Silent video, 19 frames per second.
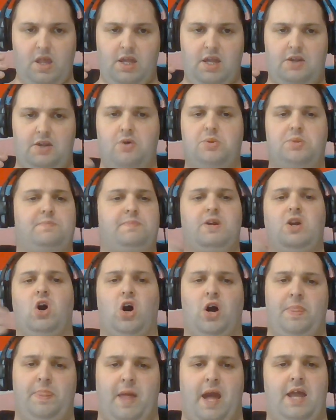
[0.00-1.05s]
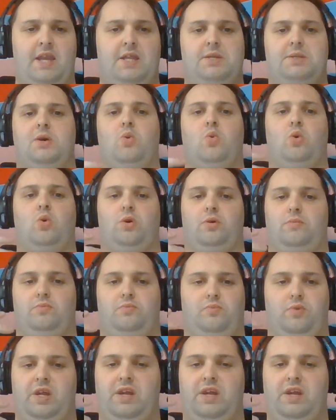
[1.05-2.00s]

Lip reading: It goes beyond that, or